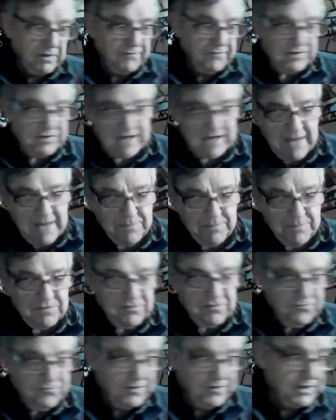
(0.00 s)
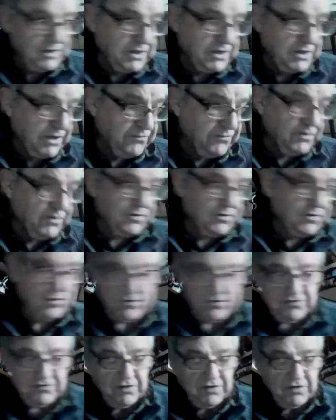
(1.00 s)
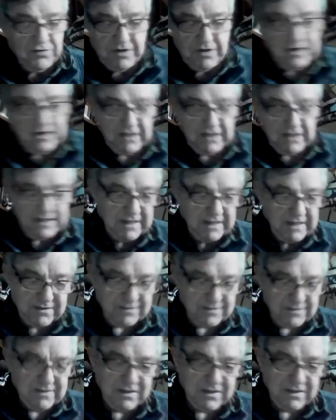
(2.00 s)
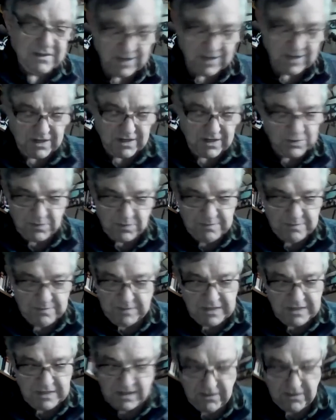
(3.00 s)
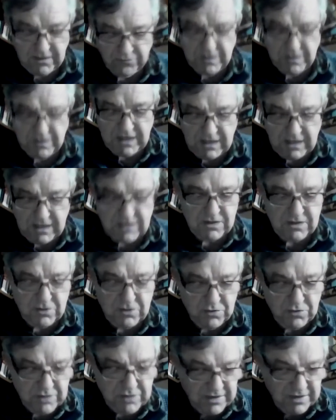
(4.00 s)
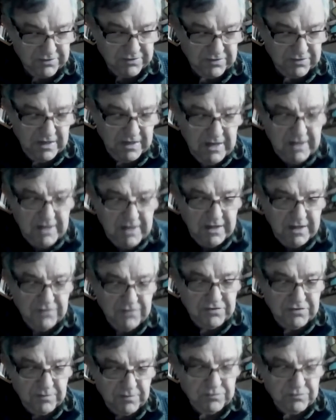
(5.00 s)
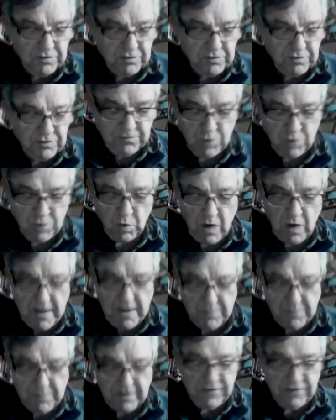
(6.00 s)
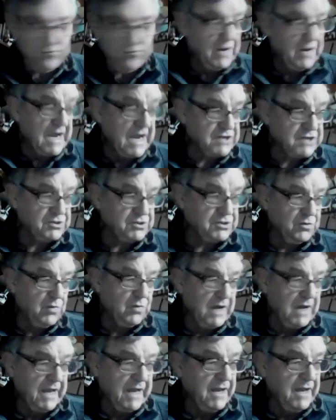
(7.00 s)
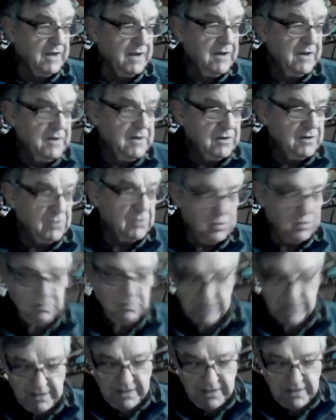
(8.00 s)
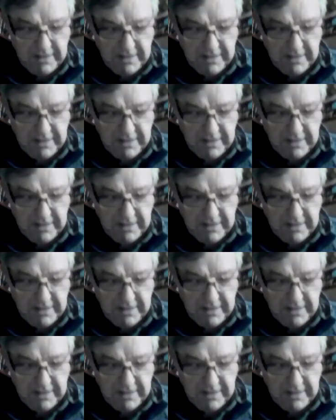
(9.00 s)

If it happens in Philadelphia or Southern Italy, that, that's not going to be enough. We need to do this in some sort of cooperative, rational way globally.